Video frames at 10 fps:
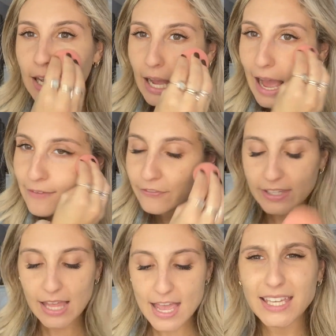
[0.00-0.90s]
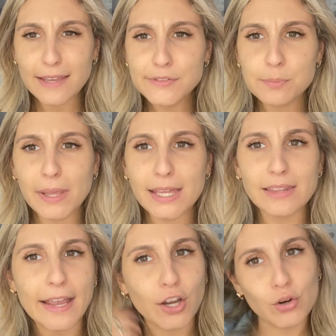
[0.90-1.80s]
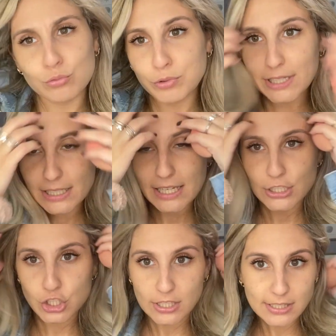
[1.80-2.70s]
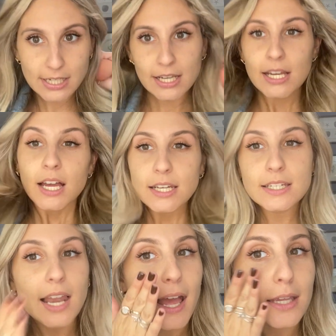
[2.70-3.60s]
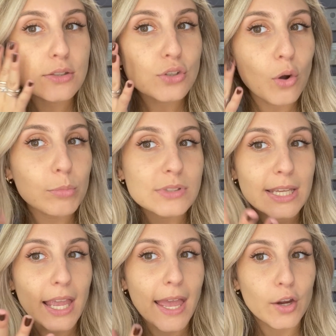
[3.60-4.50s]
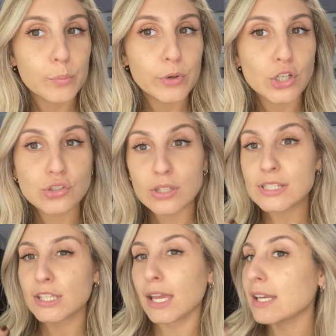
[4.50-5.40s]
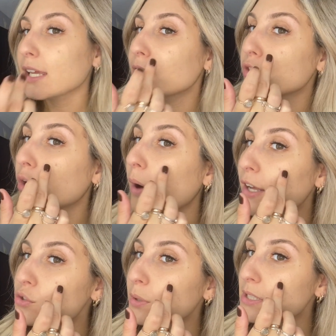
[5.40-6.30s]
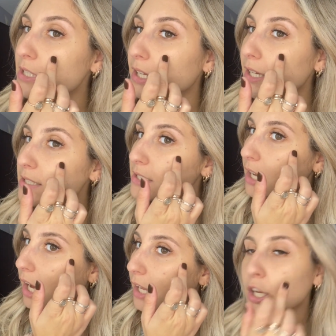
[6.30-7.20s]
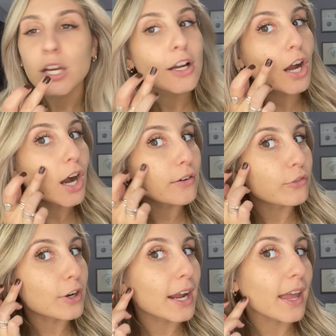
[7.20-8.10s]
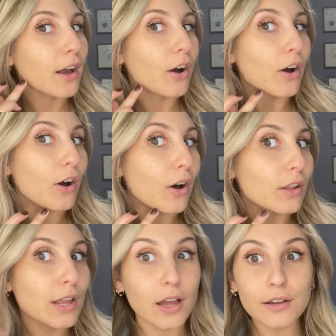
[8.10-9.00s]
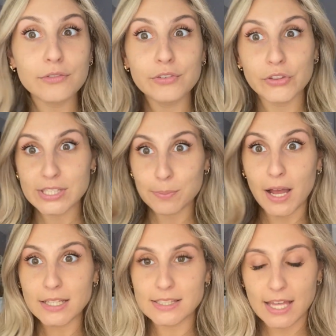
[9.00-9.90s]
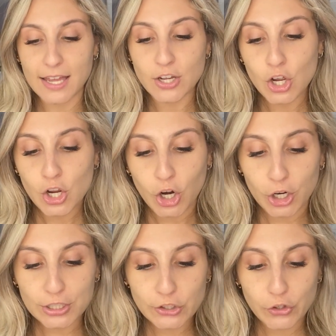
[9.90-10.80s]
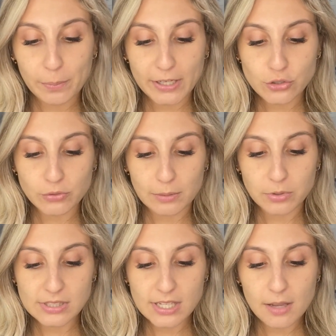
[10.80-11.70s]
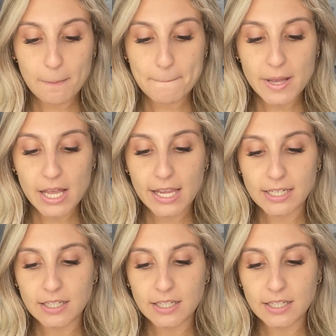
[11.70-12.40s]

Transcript: I feel like it gives me like a really just nice, almost like airbrush look skin, even though as you can see, it's not covering all of the spots that are a little bit troublesome, but